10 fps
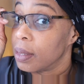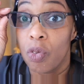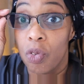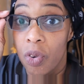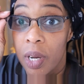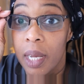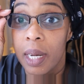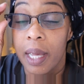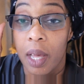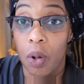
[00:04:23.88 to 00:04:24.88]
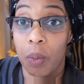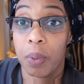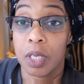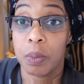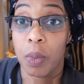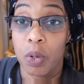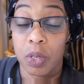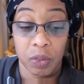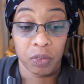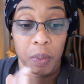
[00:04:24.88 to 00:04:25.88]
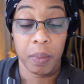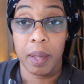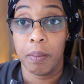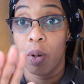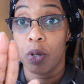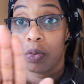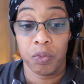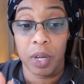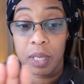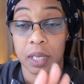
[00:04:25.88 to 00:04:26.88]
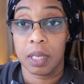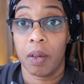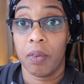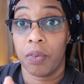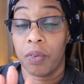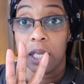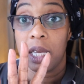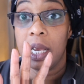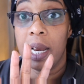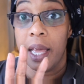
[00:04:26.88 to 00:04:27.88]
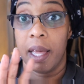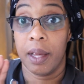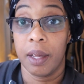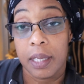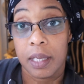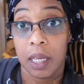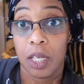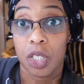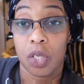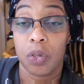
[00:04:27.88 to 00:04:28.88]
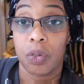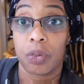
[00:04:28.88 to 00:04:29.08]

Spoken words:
Really help, because most written stuff, the glare is an issue.